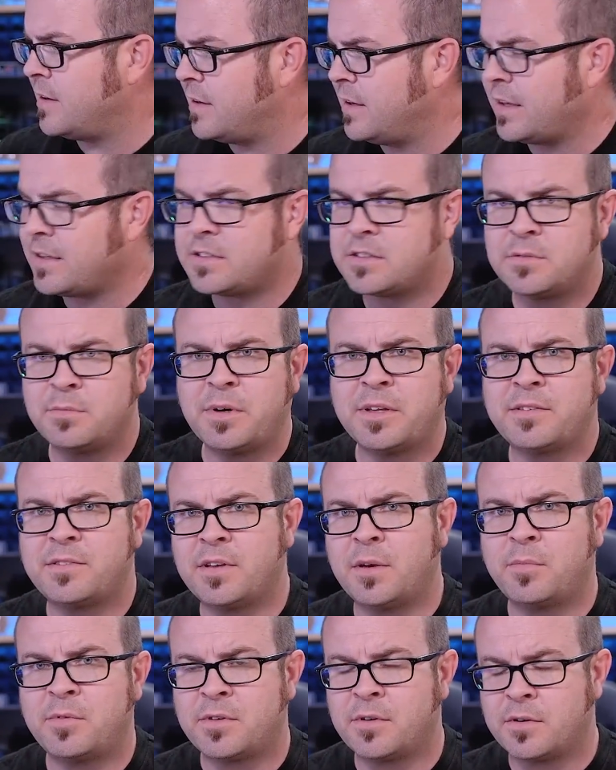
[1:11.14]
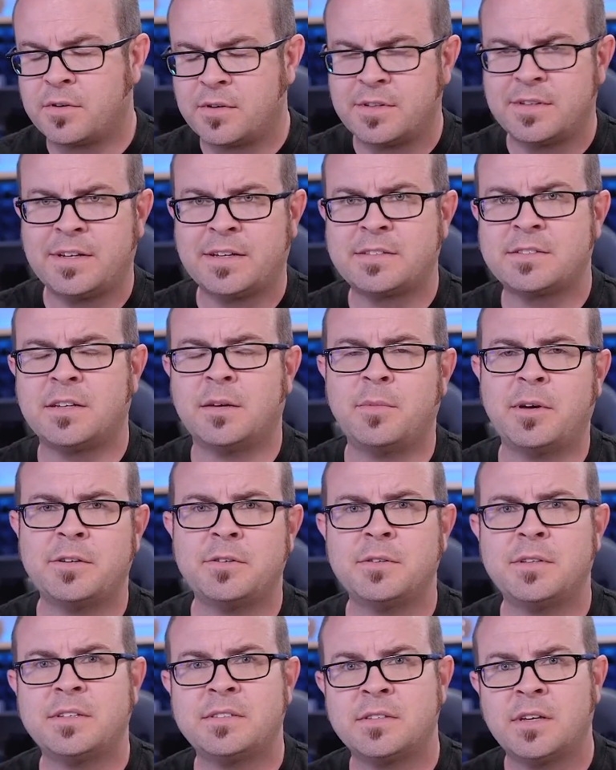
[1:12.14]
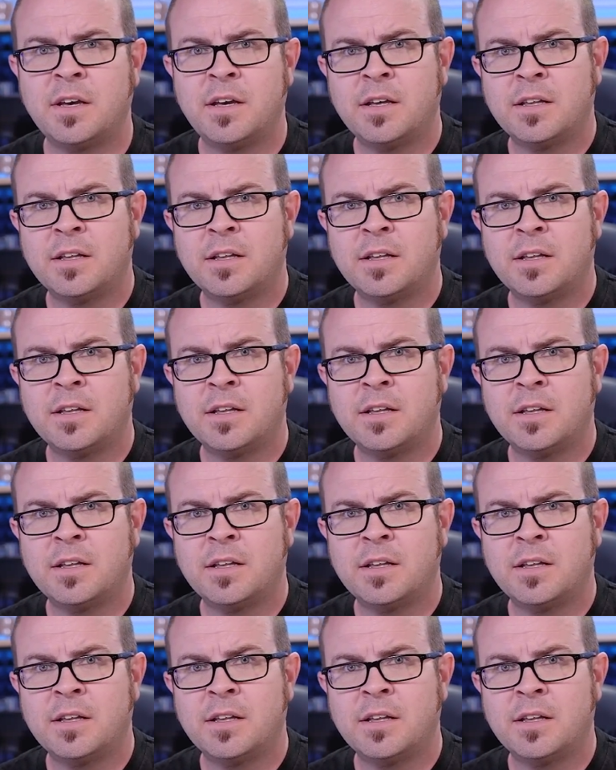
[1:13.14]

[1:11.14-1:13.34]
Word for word: next month's episode or the next time I do this,